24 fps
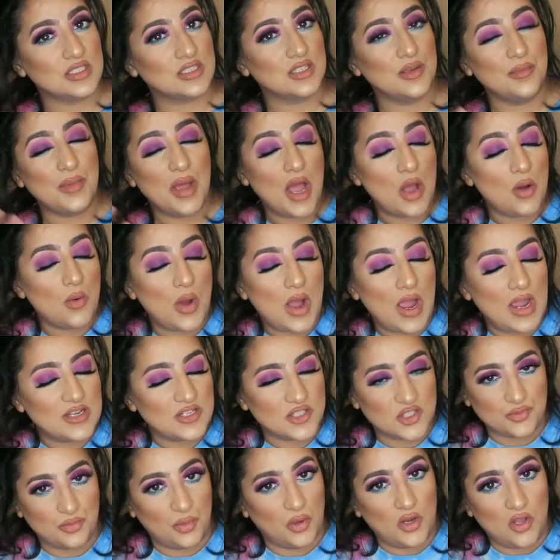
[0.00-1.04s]
Somehow I
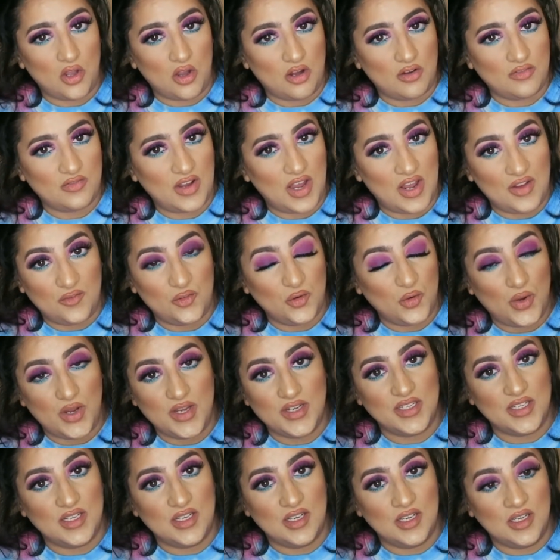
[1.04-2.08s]
just pull it off. I have no
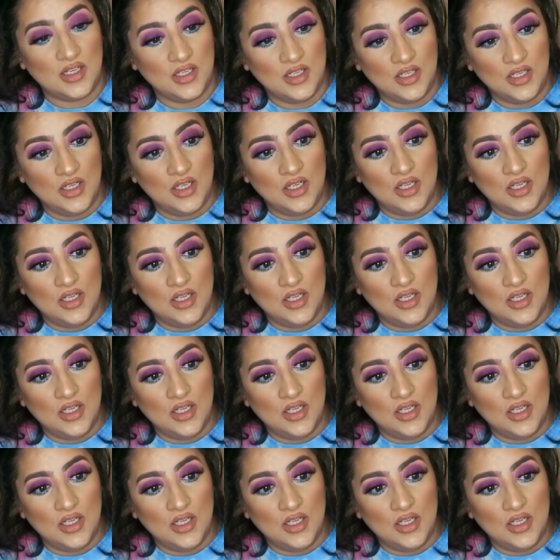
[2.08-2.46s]
idea.